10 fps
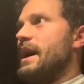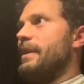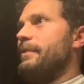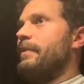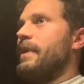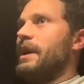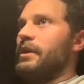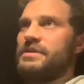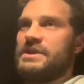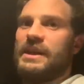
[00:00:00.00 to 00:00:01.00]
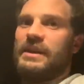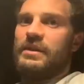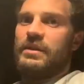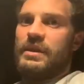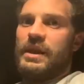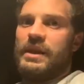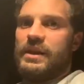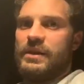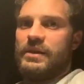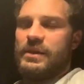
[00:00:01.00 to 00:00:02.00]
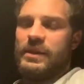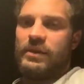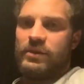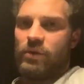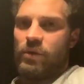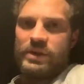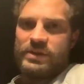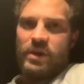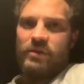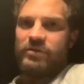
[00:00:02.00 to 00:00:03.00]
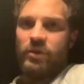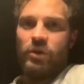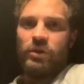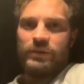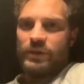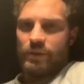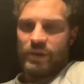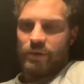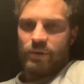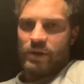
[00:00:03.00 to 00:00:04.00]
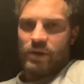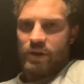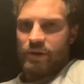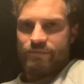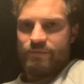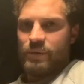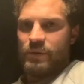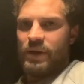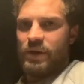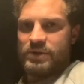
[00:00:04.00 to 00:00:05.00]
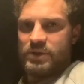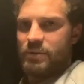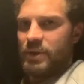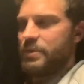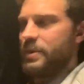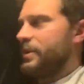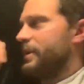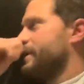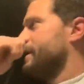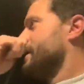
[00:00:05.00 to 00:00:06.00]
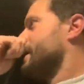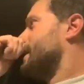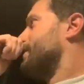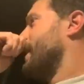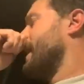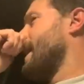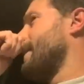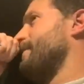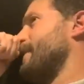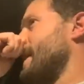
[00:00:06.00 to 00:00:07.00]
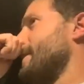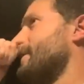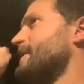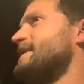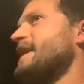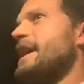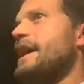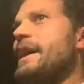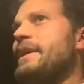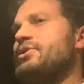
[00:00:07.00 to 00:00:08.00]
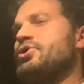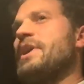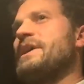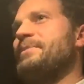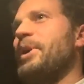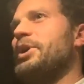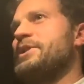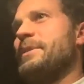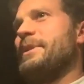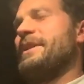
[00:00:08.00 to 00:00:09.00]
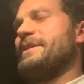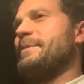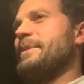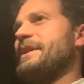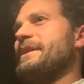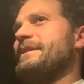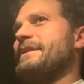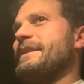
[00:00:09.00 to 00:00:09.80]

Um, and obviously they they do, it's not full. You know, they don't allow they only allow a certain amount of people. But um, it was uh, it stressed me out. Some of some of the